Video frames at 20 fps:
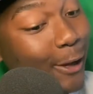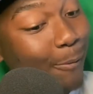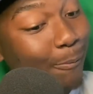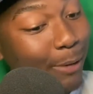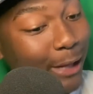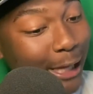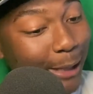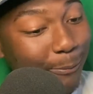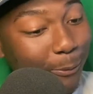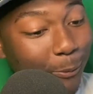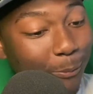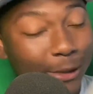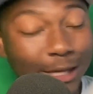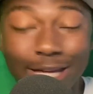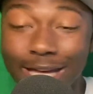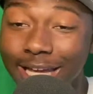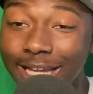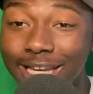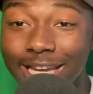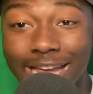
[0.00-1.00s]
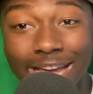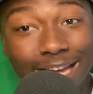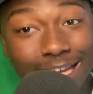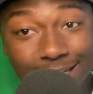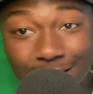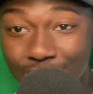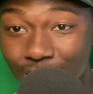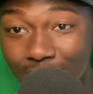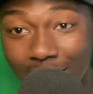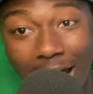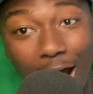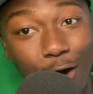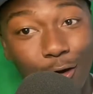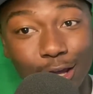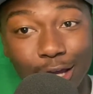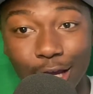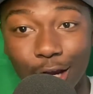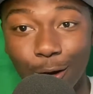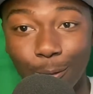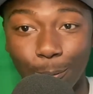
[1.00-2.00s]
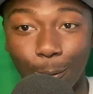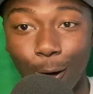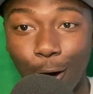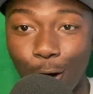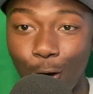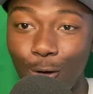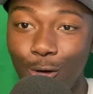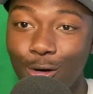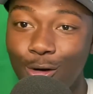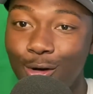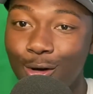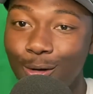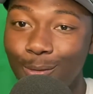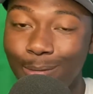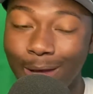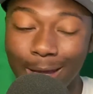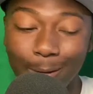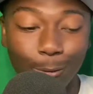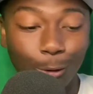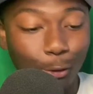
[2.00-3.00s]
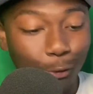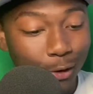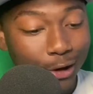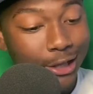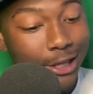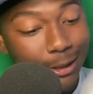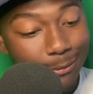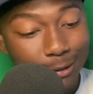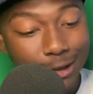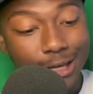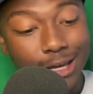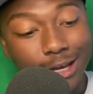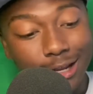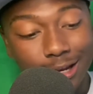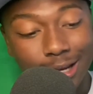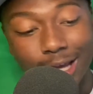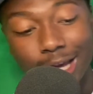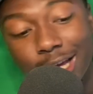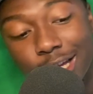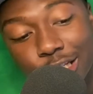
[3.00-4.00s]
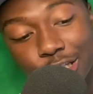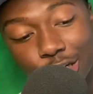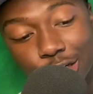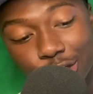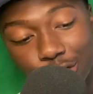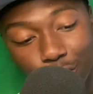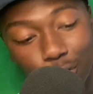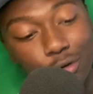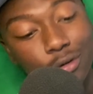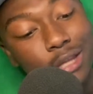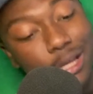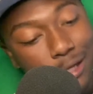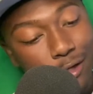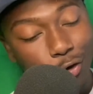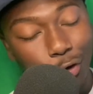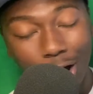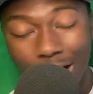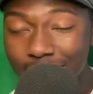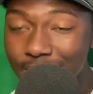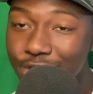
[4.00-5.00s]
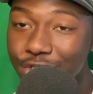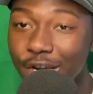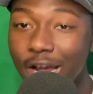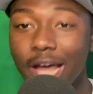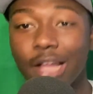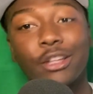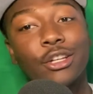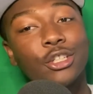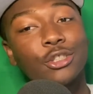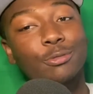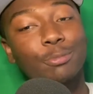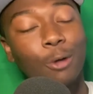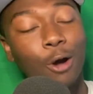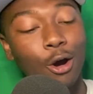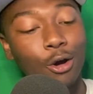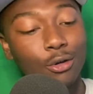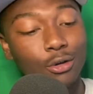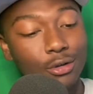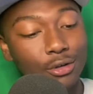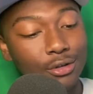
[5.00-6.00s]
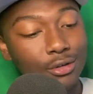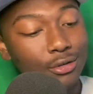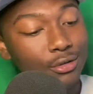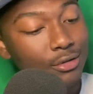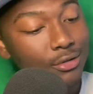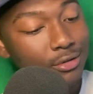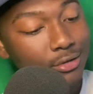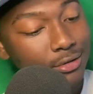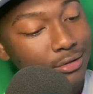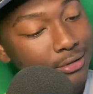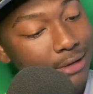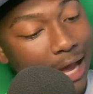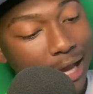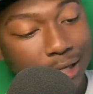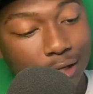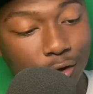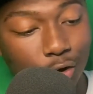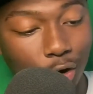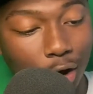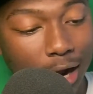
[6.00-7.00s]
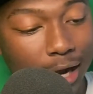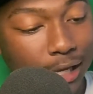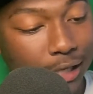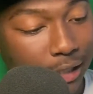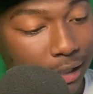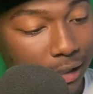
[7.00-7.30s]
People be getting injured out here, bro. People really be getting injured doing this crate challenge, bro. That's crazy.